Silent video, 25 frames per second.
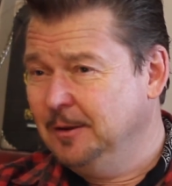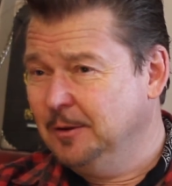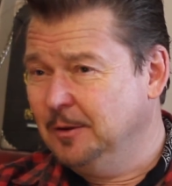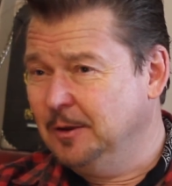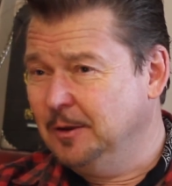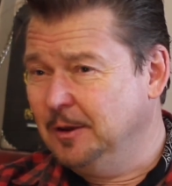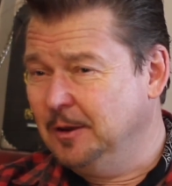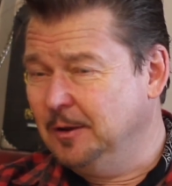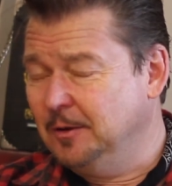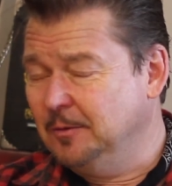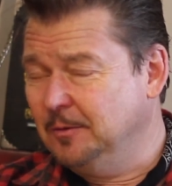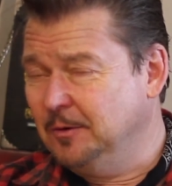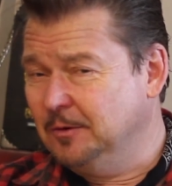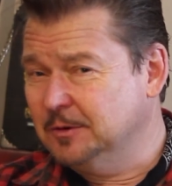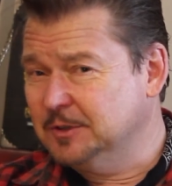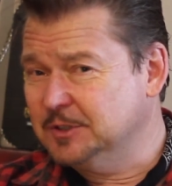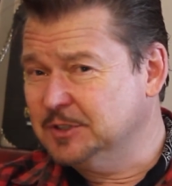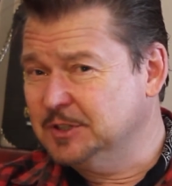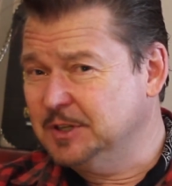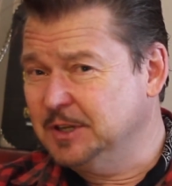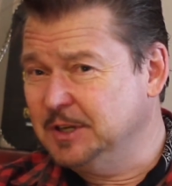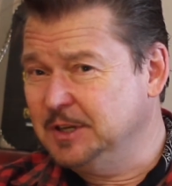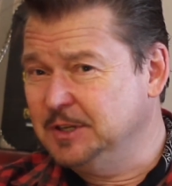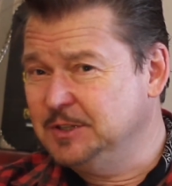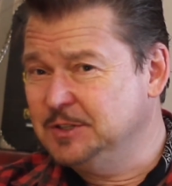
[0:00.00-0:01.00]
uh, on
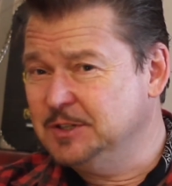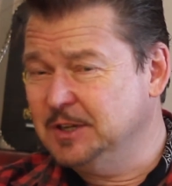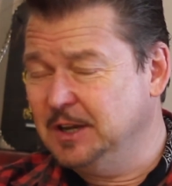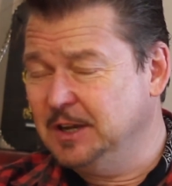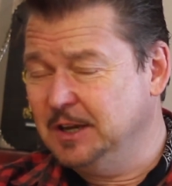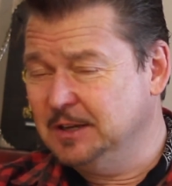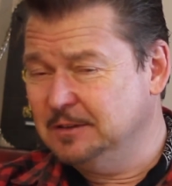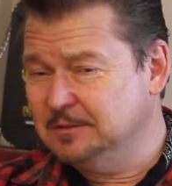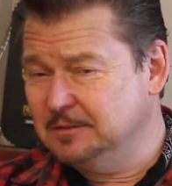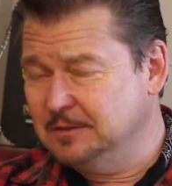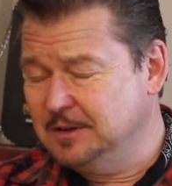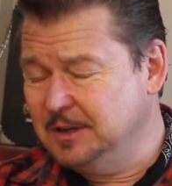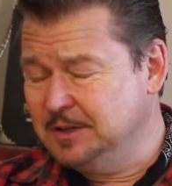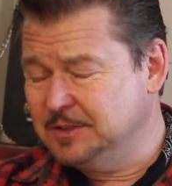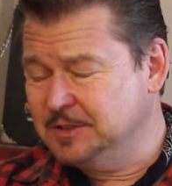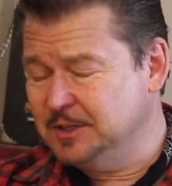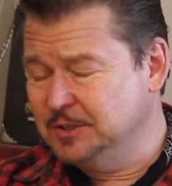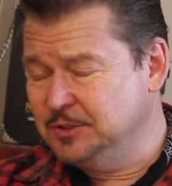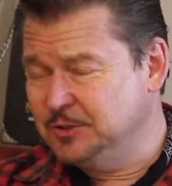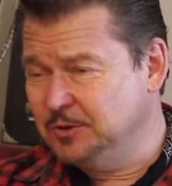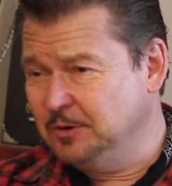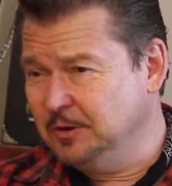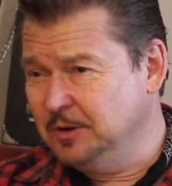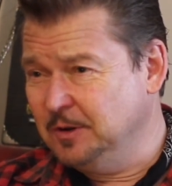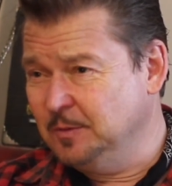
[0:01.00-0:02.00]
stage, and it's
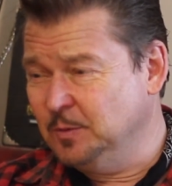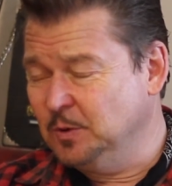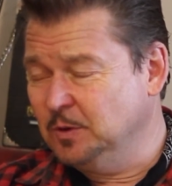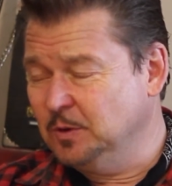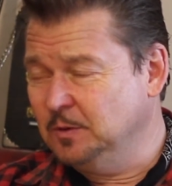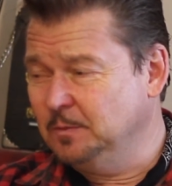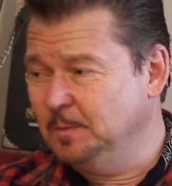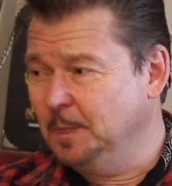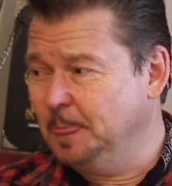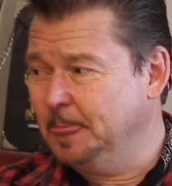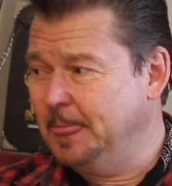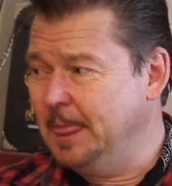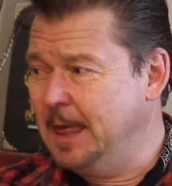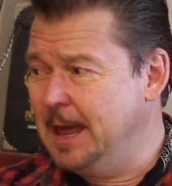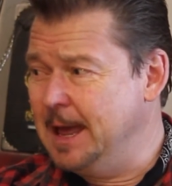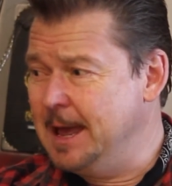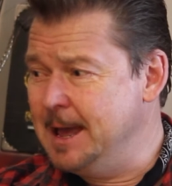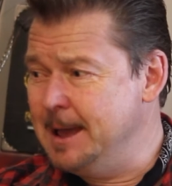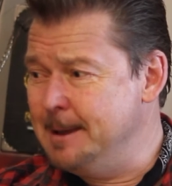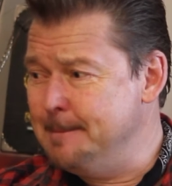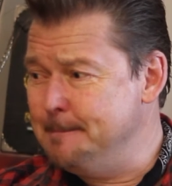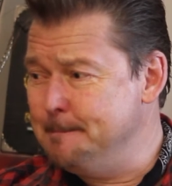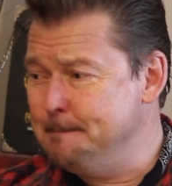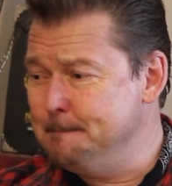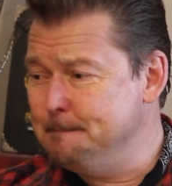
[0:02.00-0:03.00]
enjoyable.
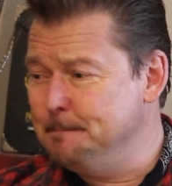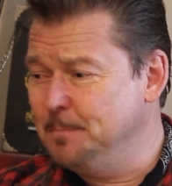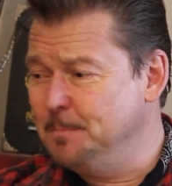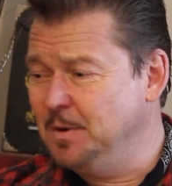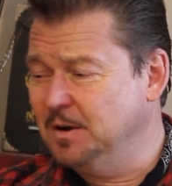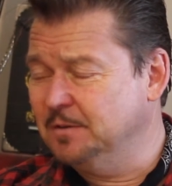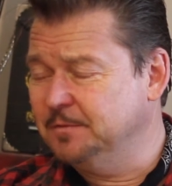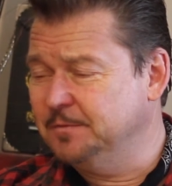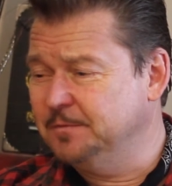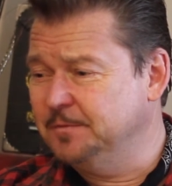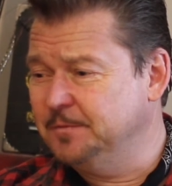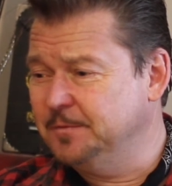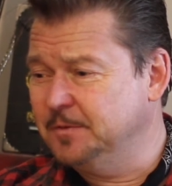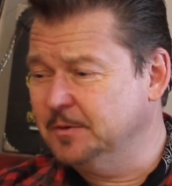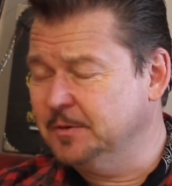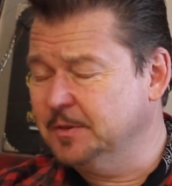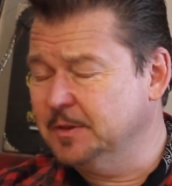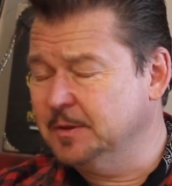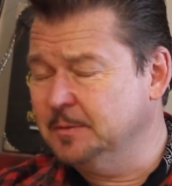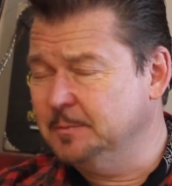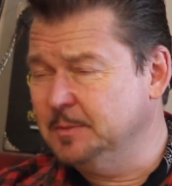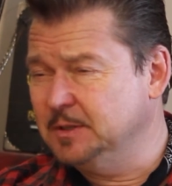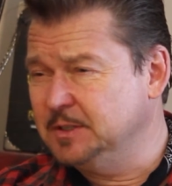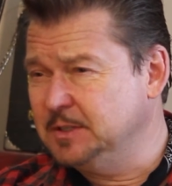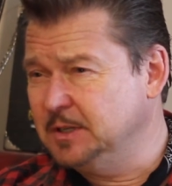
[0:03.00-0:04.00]
Um, but for
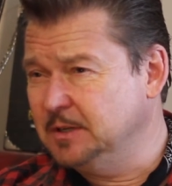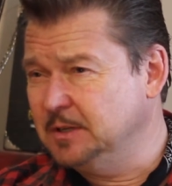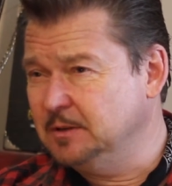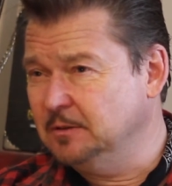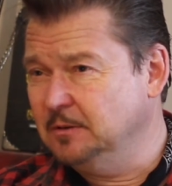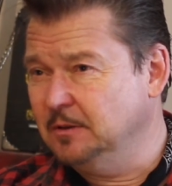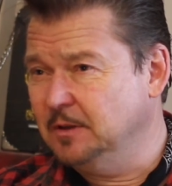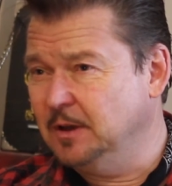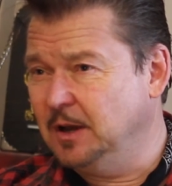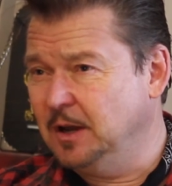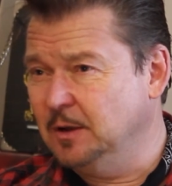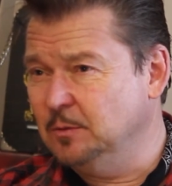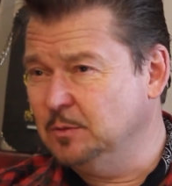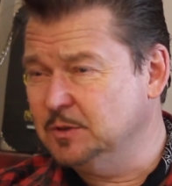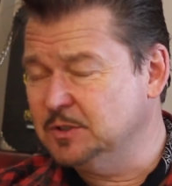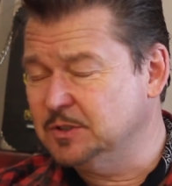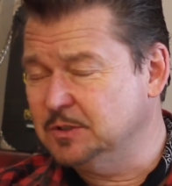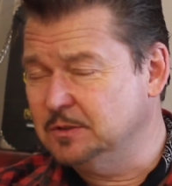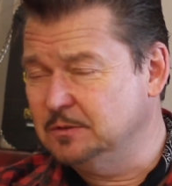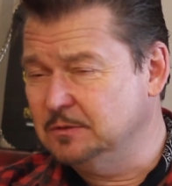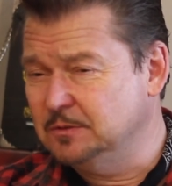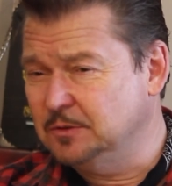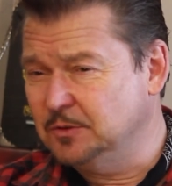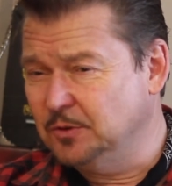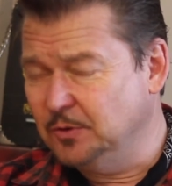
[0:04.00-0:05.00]
the material that I was
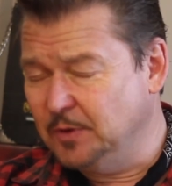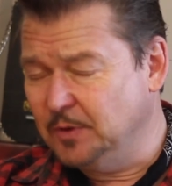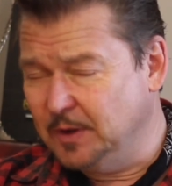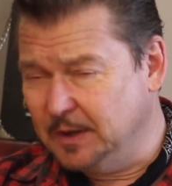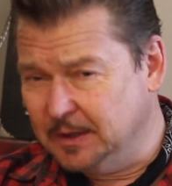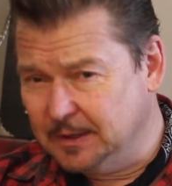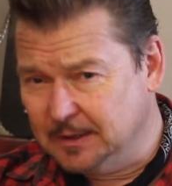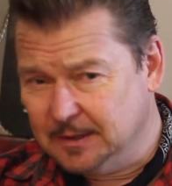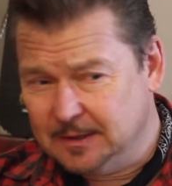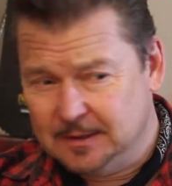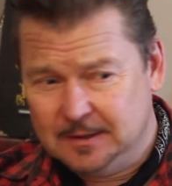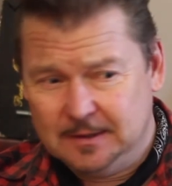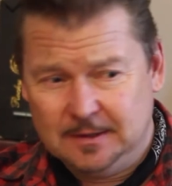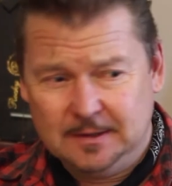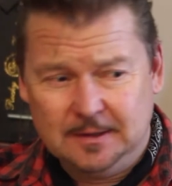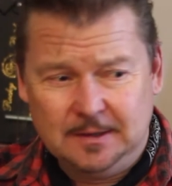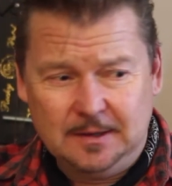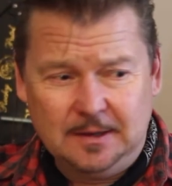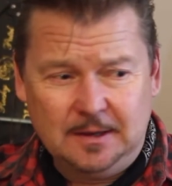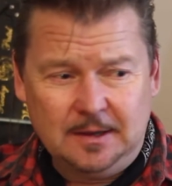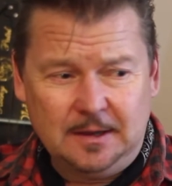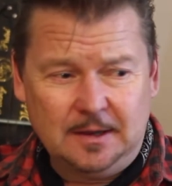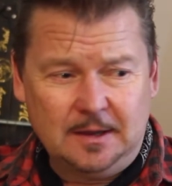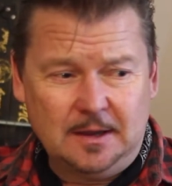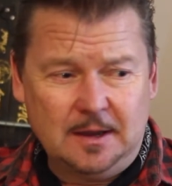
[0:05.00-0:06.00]
doing,
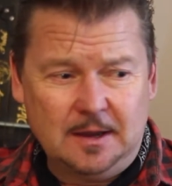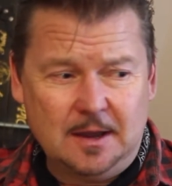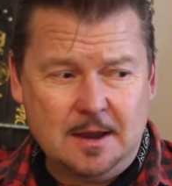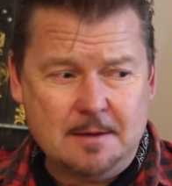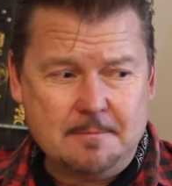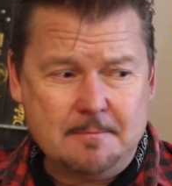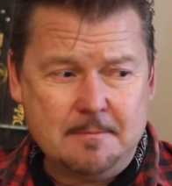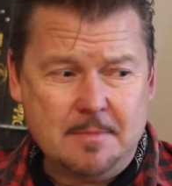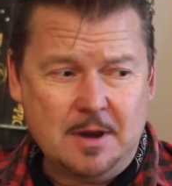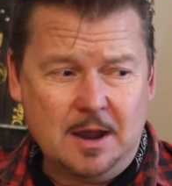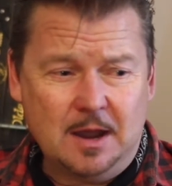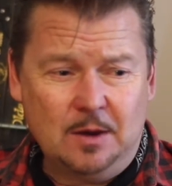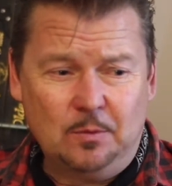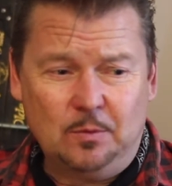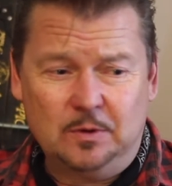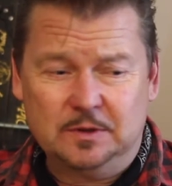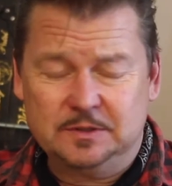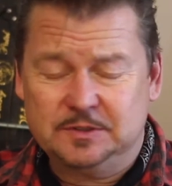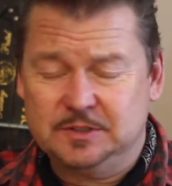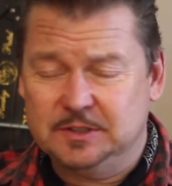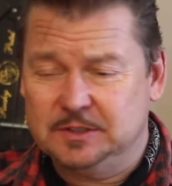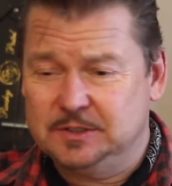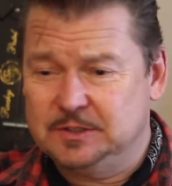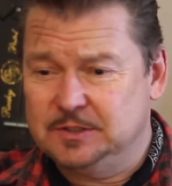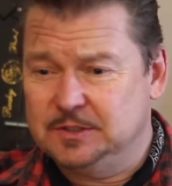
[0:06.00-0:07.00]
um, I
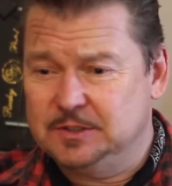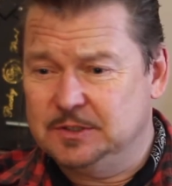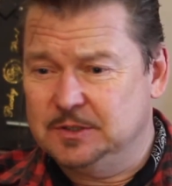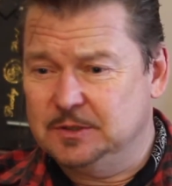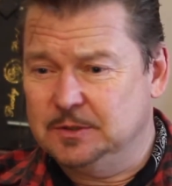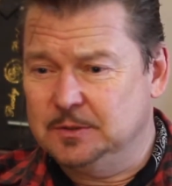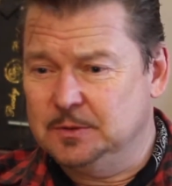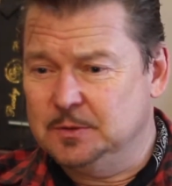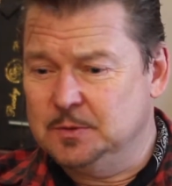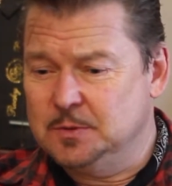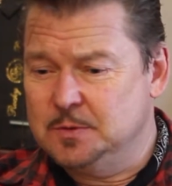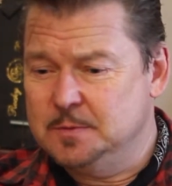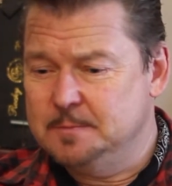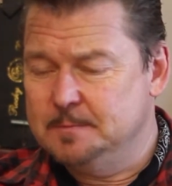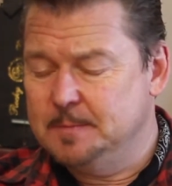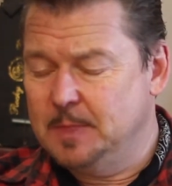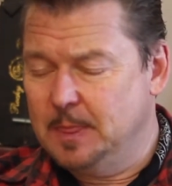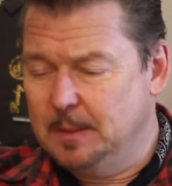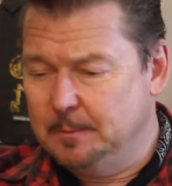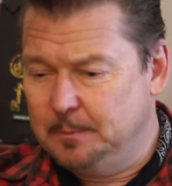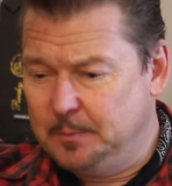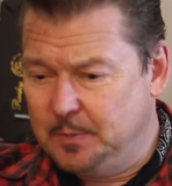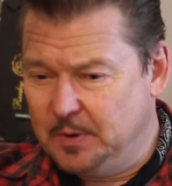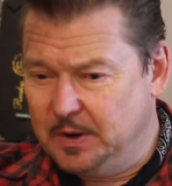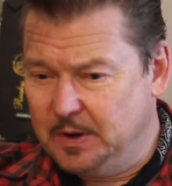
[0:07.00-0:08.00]
wanted to
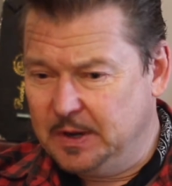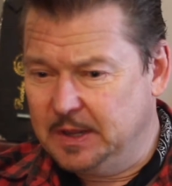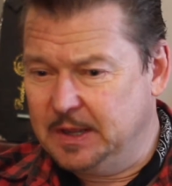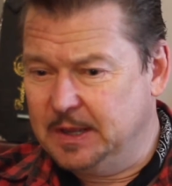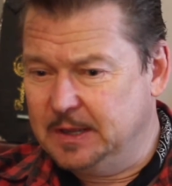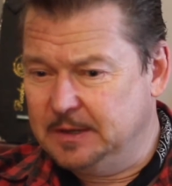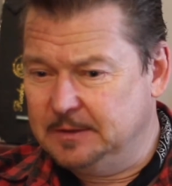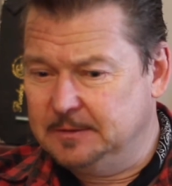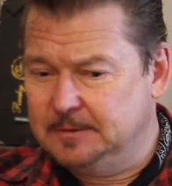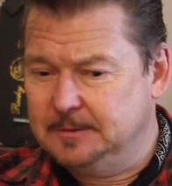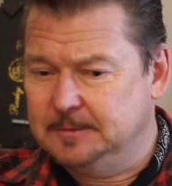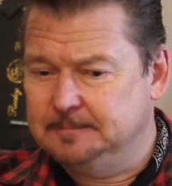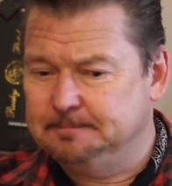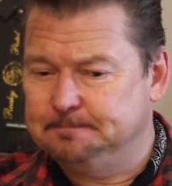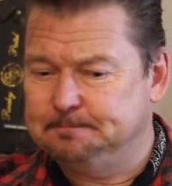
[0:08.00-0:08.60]
bring in